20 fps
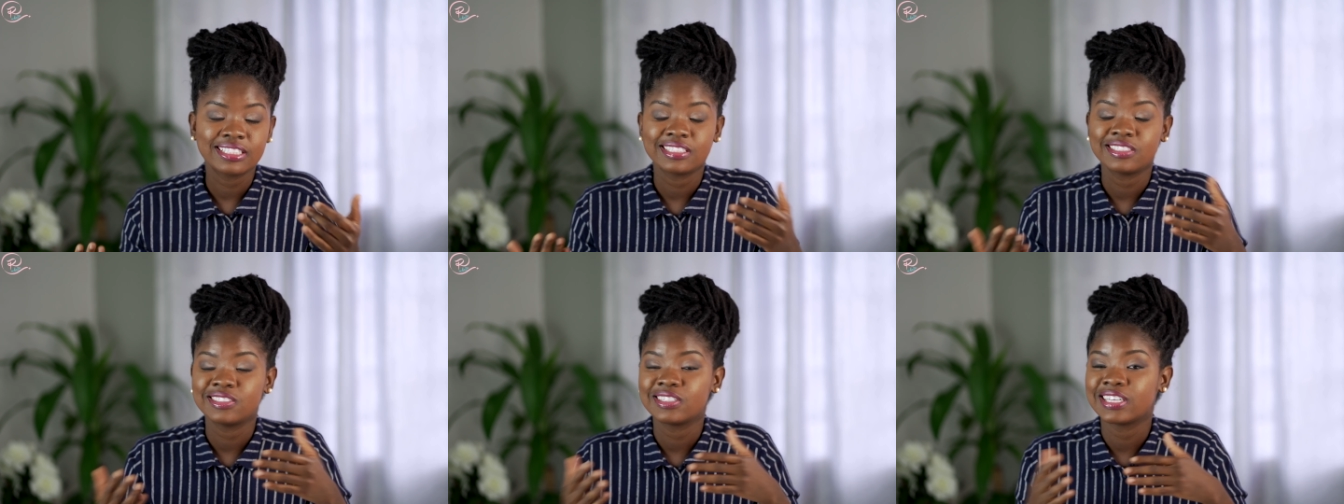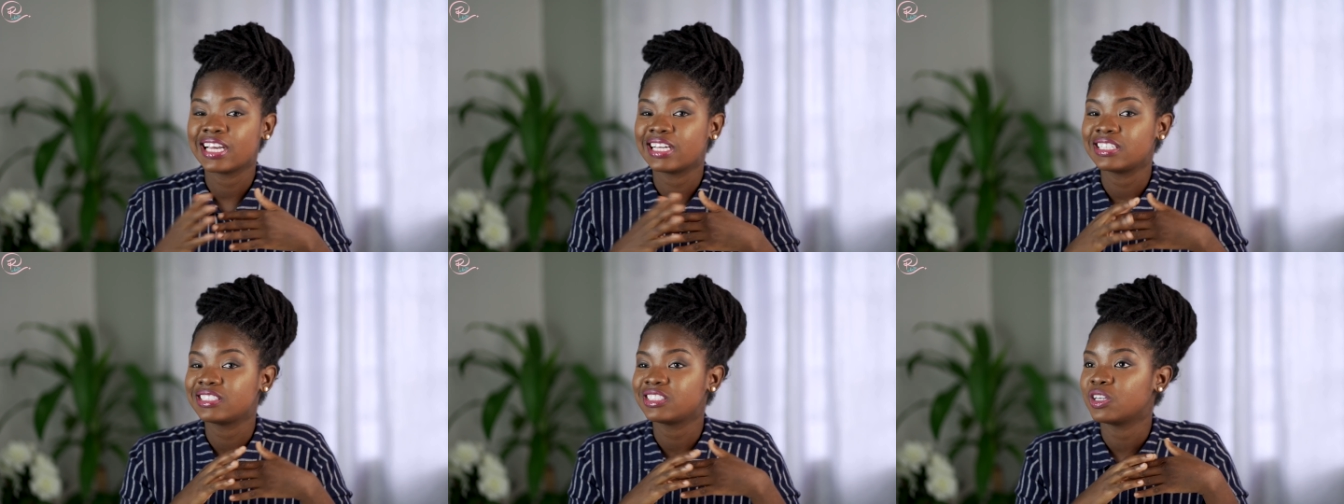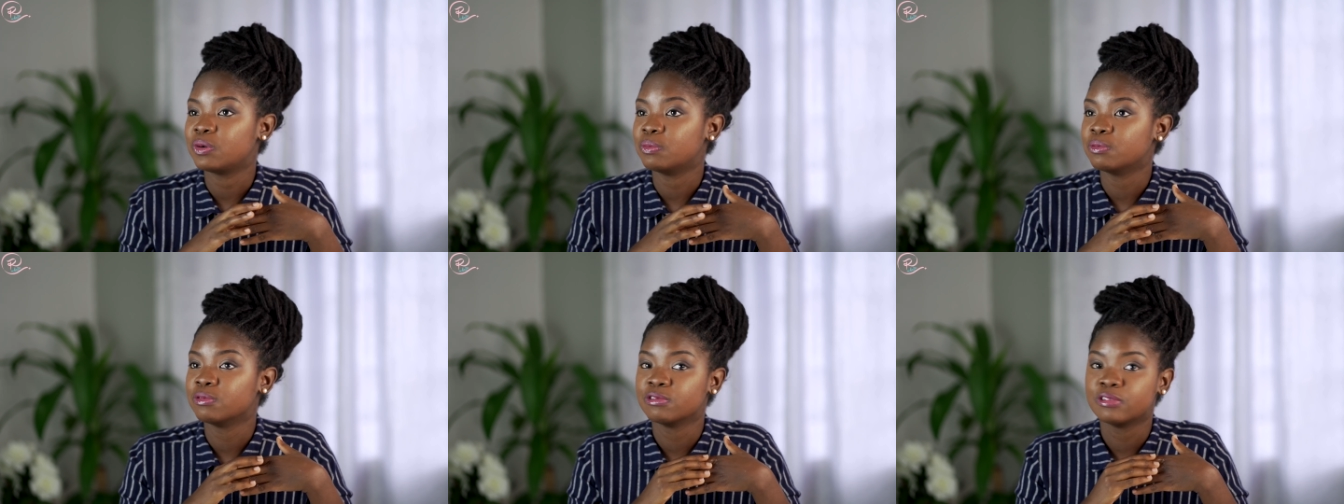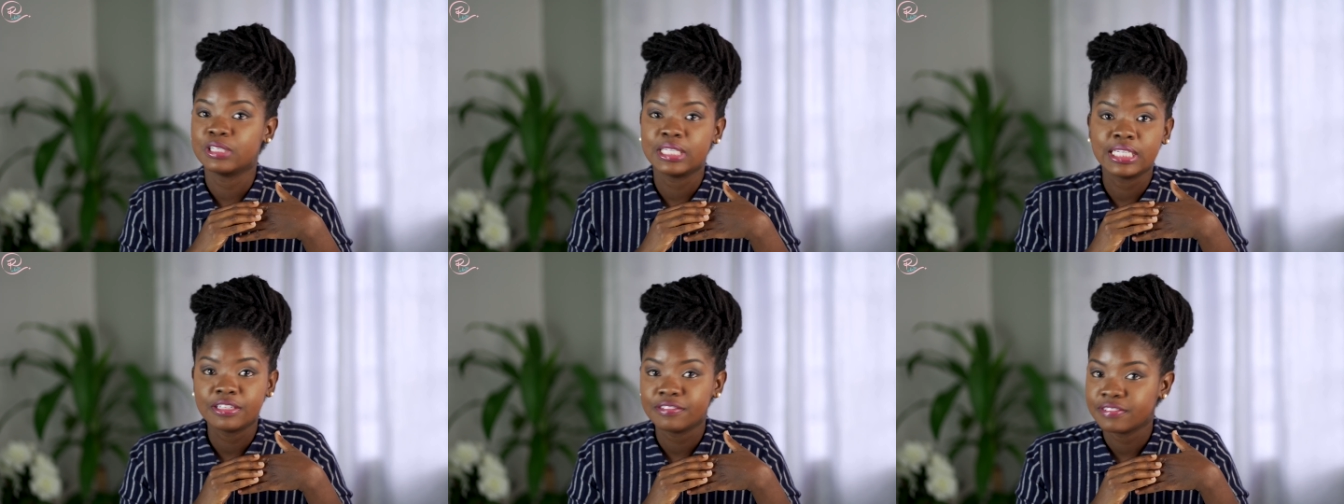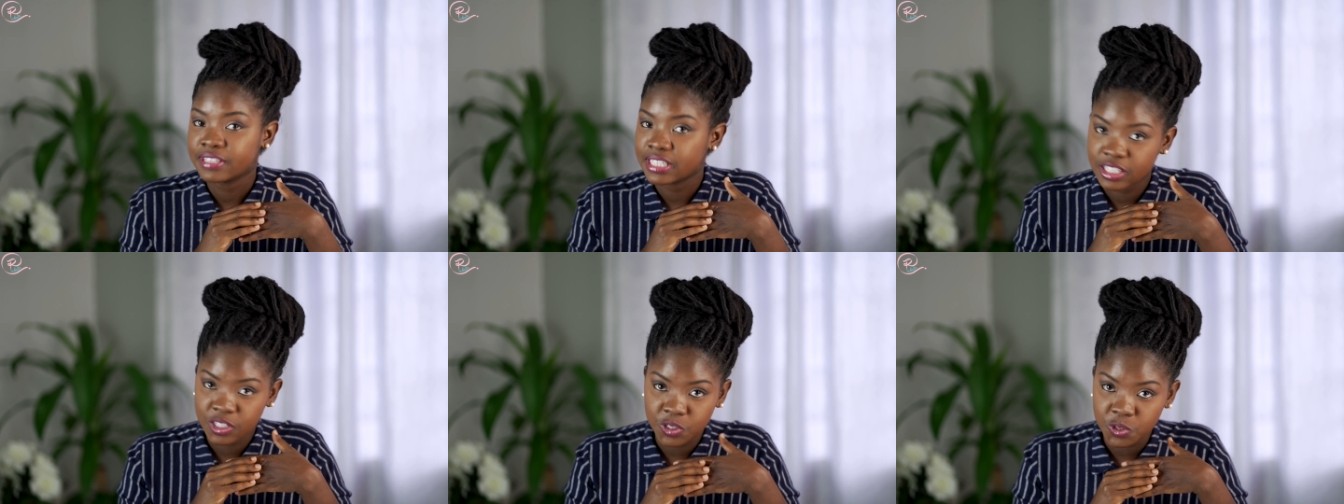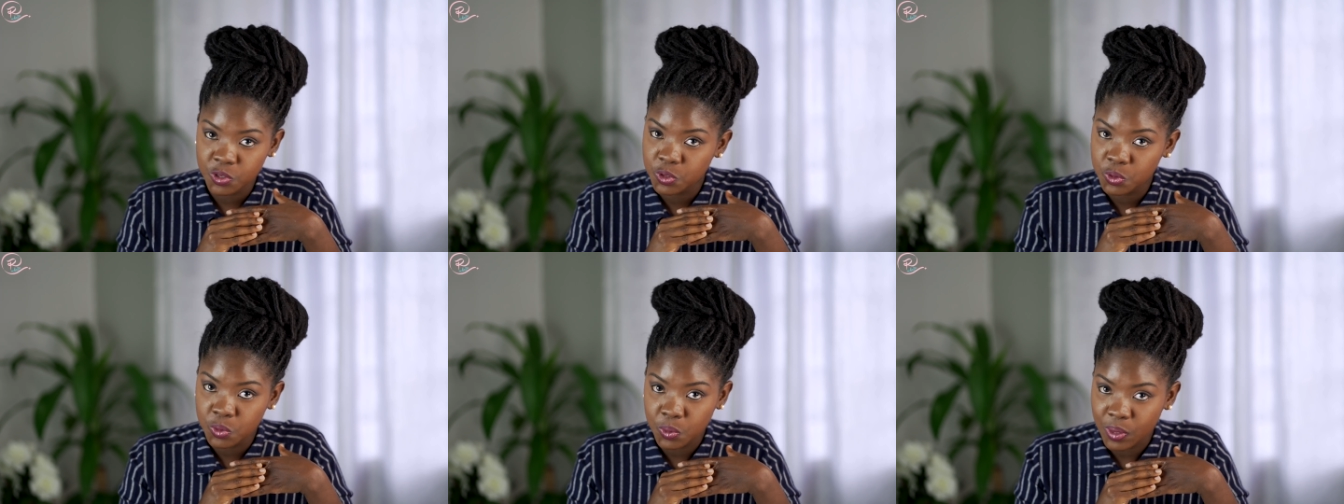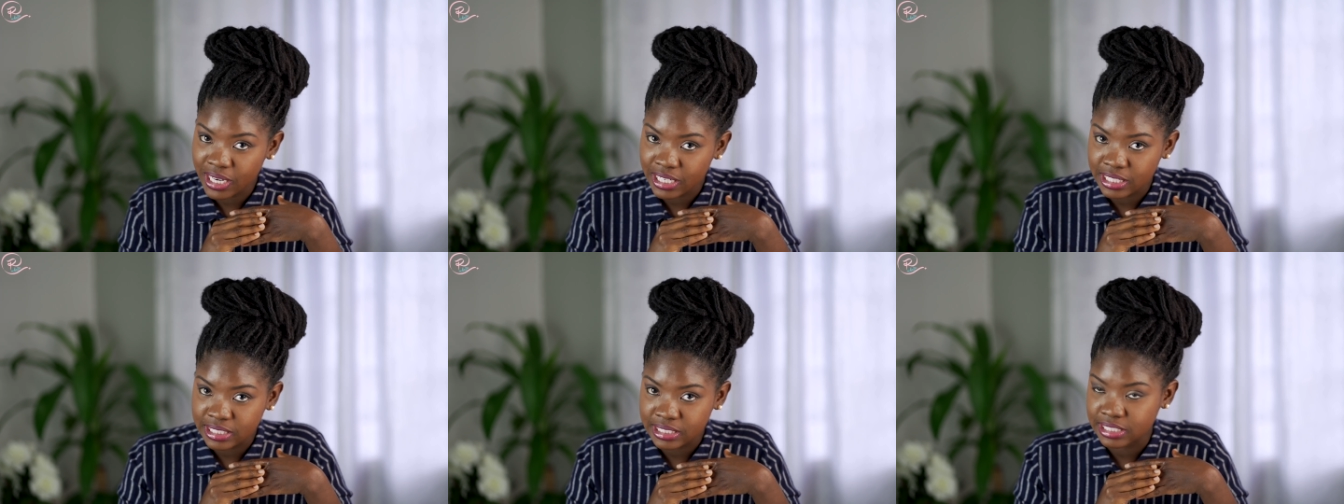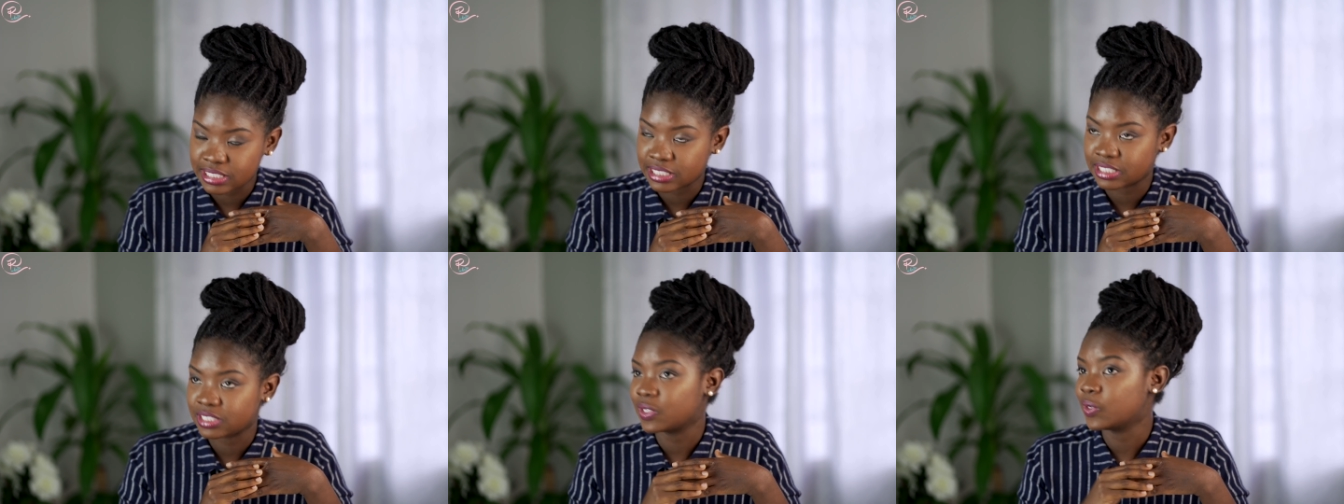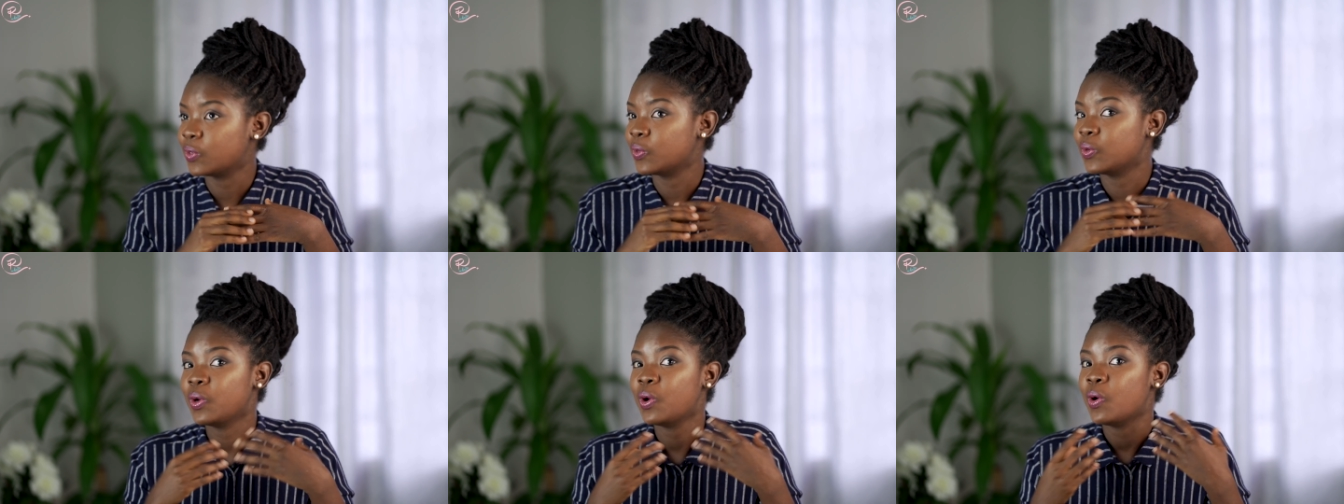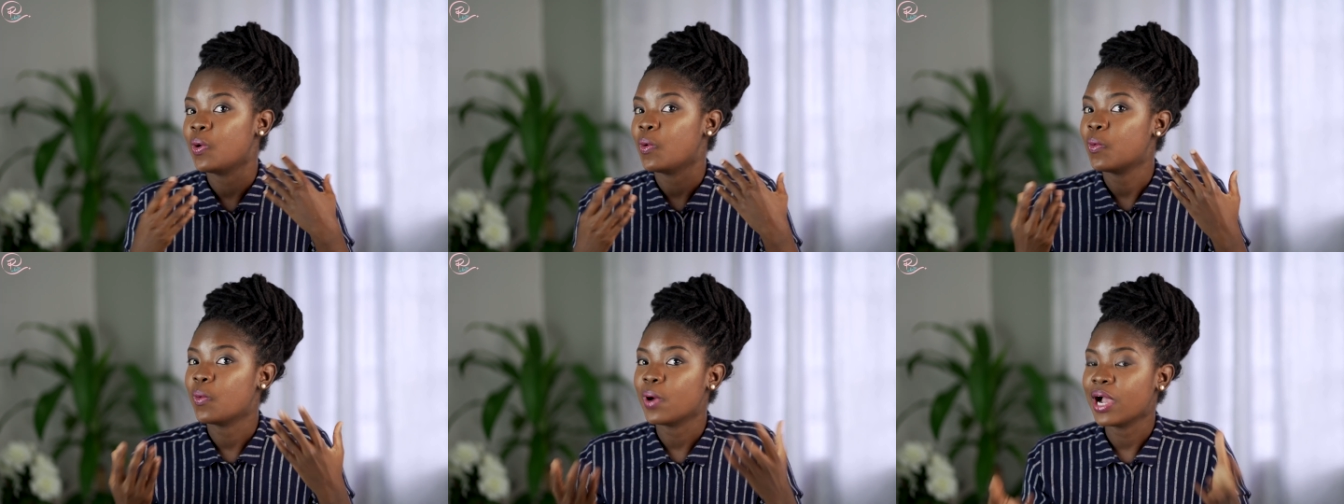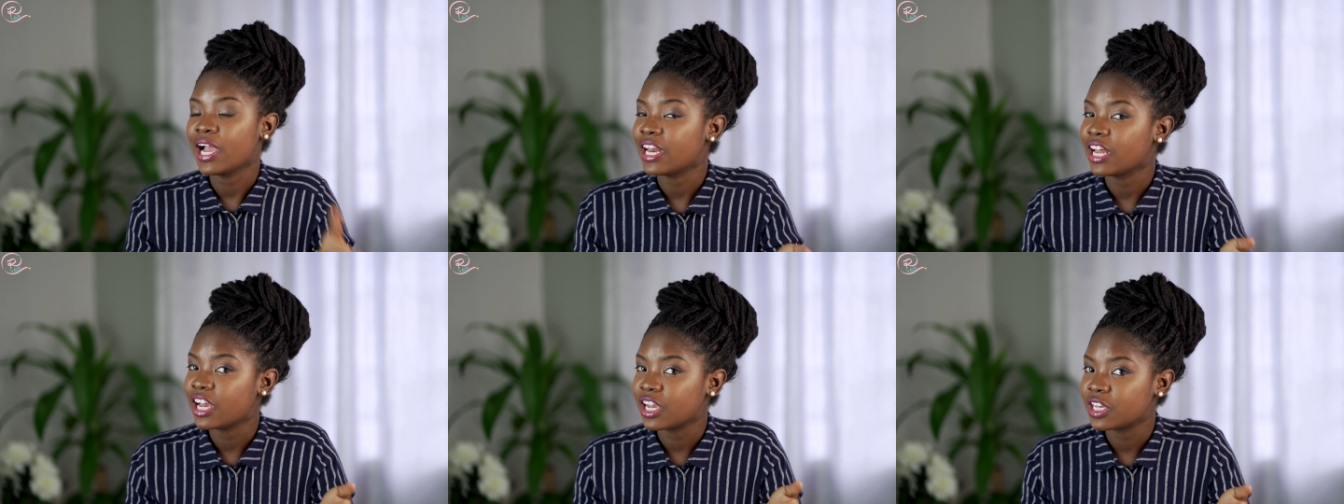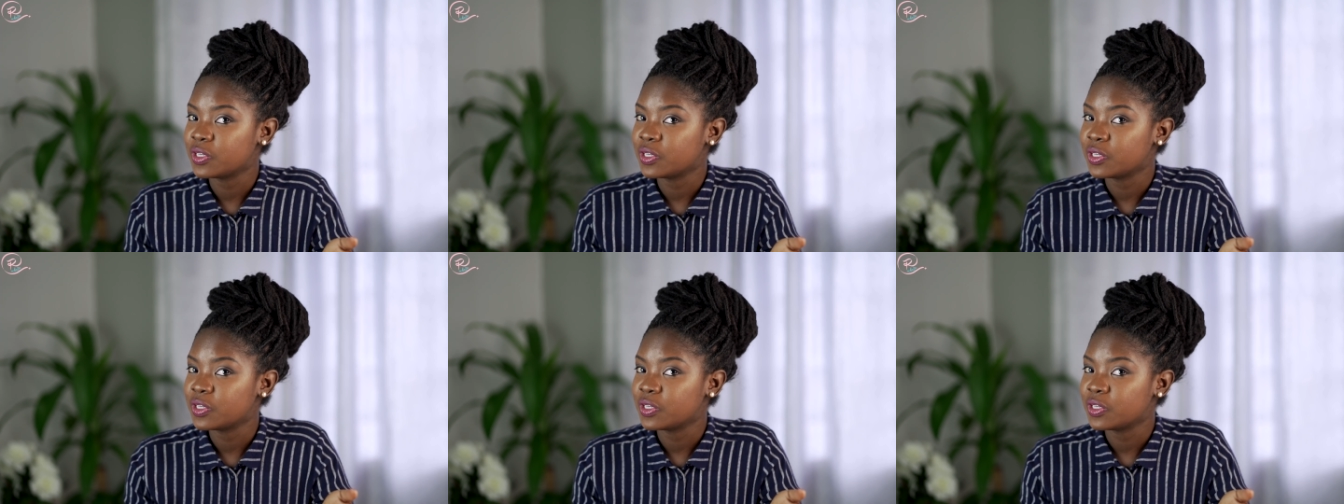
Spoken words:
you get some really good quality. So why not